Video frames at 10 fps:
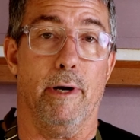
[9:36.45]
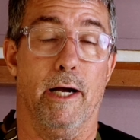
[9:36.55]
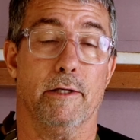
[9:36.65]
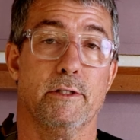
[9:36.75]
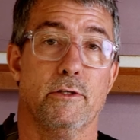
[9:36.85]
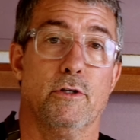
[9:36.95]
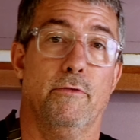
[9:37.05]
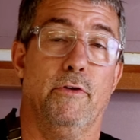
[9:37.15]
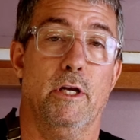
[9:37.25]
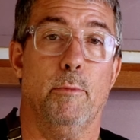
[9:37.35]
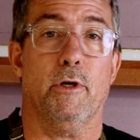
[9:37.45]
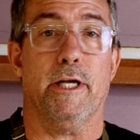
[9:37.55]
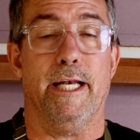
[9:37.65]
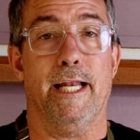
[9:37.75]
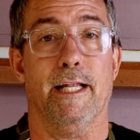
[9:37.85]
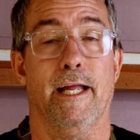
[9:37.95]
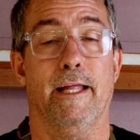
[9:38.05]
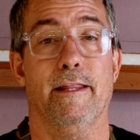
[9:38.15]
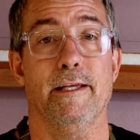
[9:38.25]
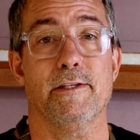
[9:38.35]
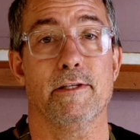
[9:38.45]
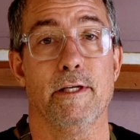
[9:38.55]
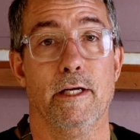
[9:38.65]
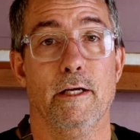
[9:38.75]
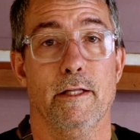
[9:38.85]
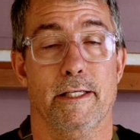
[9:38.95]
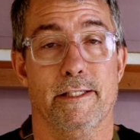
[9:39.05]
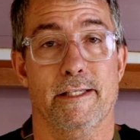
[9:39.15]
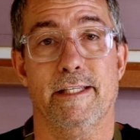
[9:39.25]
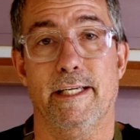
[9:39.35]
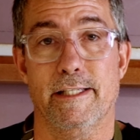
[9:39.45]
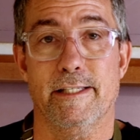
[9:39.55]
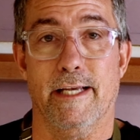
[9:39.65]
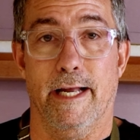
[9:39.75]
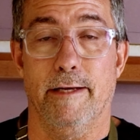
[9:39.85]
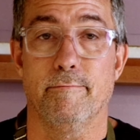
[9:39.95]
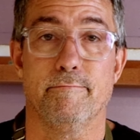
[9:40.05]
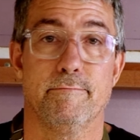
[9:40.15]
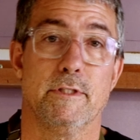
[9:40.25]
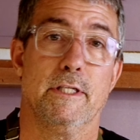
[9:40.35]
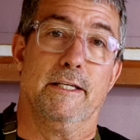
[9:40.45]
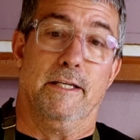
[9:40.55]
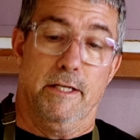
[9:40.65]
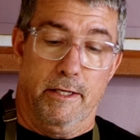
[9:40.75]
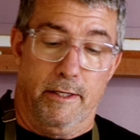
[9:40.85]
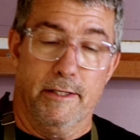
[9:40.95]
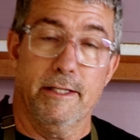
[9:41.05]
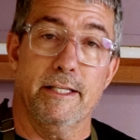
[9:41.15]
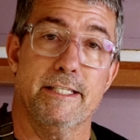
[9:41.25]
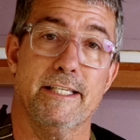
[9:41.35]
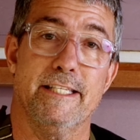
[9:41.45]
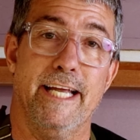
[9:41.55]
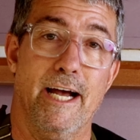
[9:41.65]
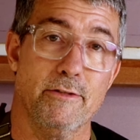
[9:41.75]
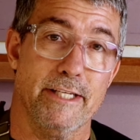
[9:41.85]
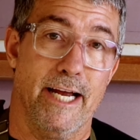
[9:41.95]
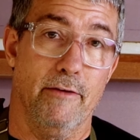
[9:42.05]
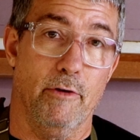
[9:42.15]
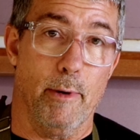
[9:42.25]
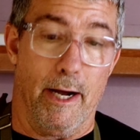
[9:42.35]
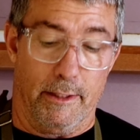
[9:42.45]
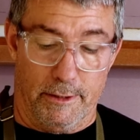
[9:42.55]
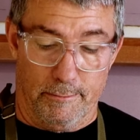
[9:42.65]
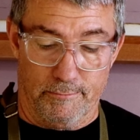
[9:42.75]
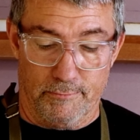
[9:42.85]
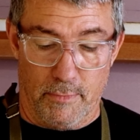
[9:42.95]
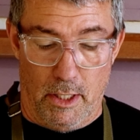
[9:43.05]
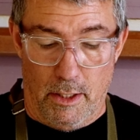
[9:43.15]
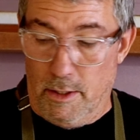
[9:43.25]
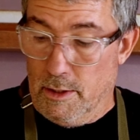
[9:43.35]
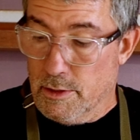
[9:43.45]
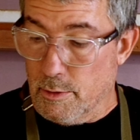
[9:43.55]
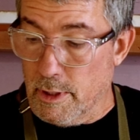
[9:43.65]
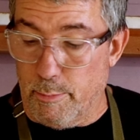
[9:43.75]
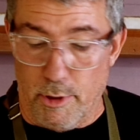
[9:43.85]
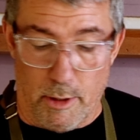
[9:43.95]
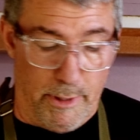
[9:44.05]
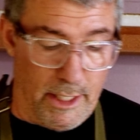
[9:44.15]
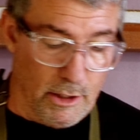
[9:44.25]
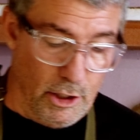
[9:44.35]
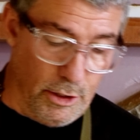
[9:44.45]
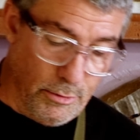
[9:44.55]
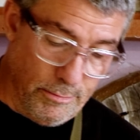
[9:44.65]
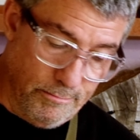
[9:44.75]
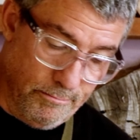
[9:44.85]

box. So if you end up looking at it like this, this is the inside. This is the outside of your box. So we're going to put a bead of glue